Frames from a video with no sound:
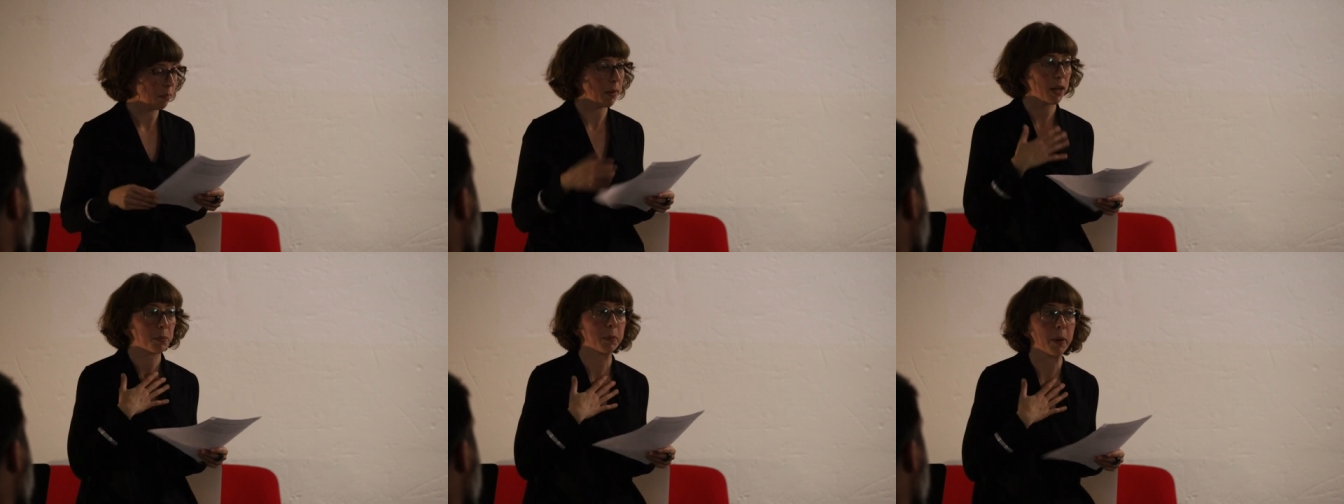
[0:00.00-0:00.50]

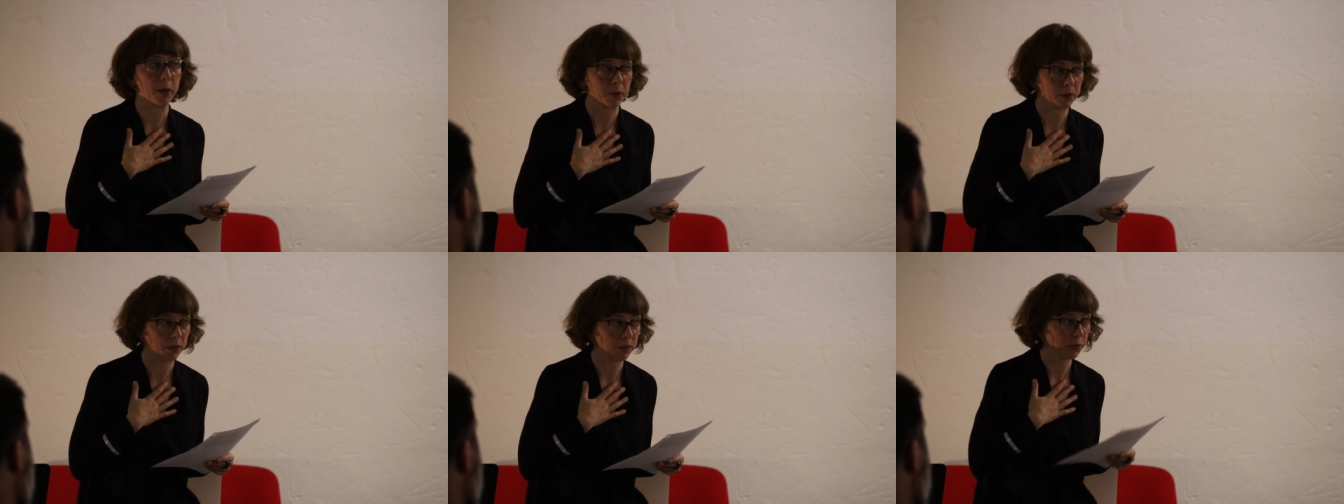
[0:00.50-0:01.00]
my
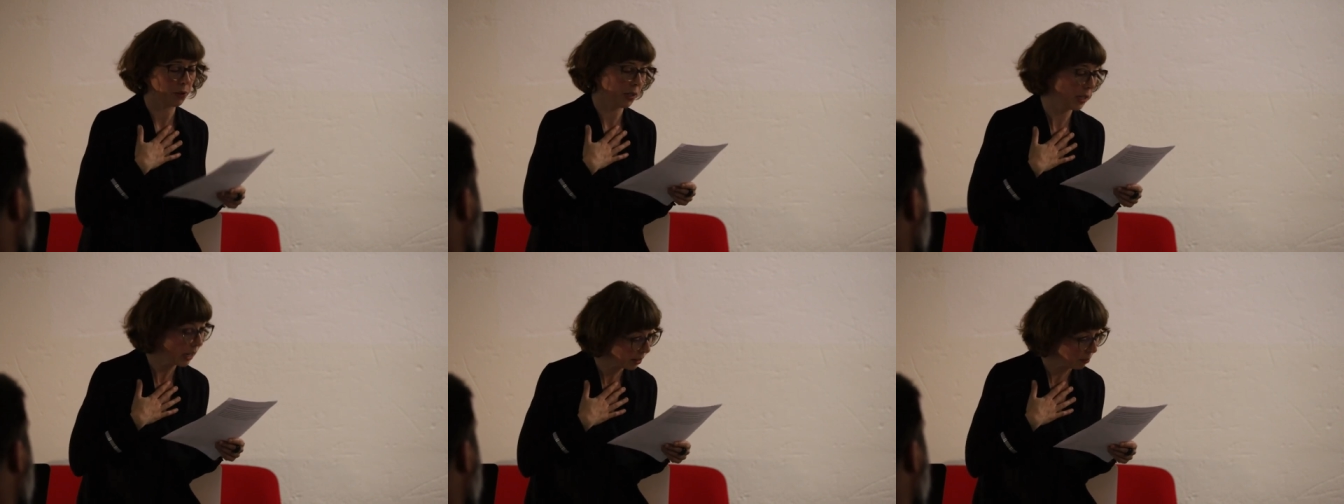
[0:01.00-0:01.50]
proposal for
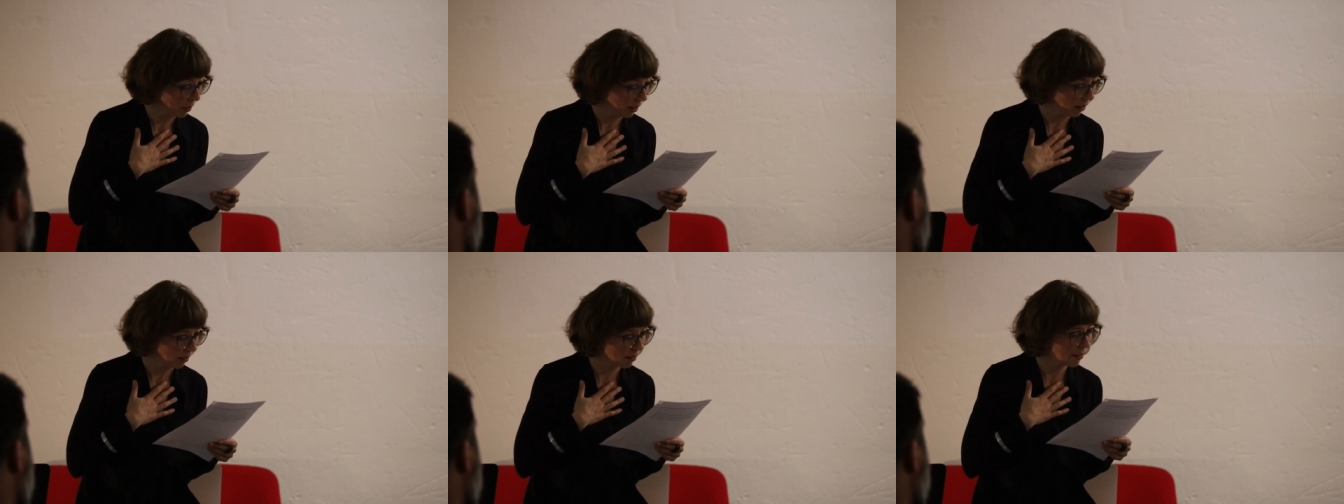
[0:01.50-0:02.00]
the time
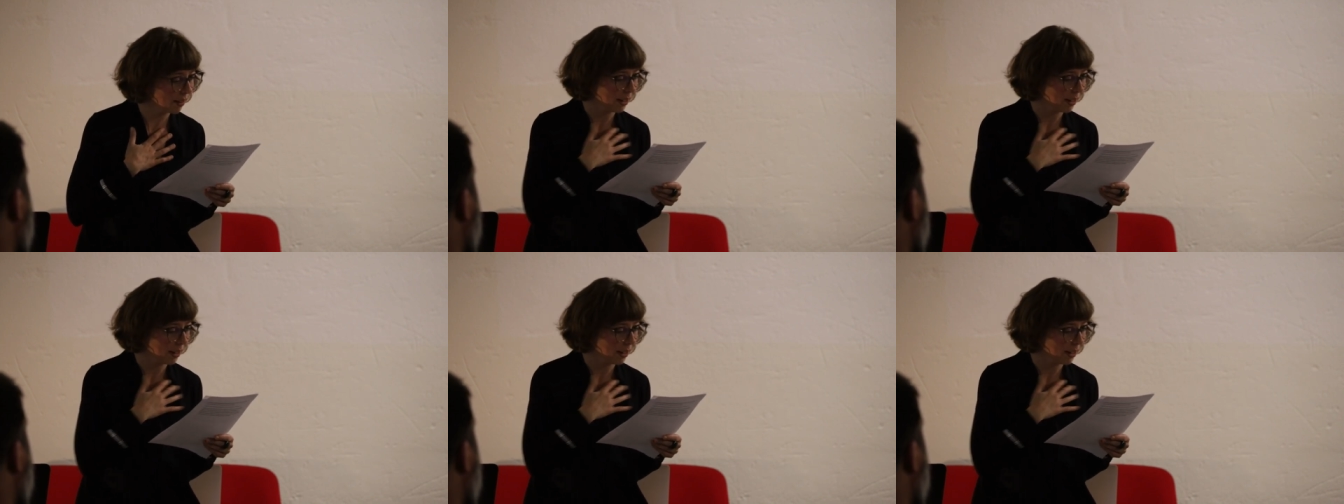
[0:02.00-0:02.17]
being,